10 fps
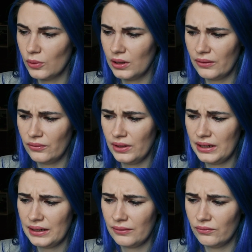Well, I
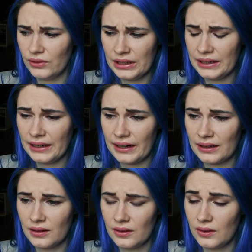really
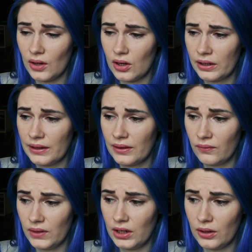like the song and the
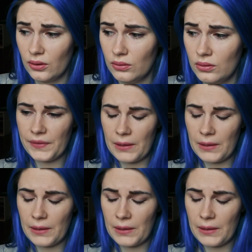video.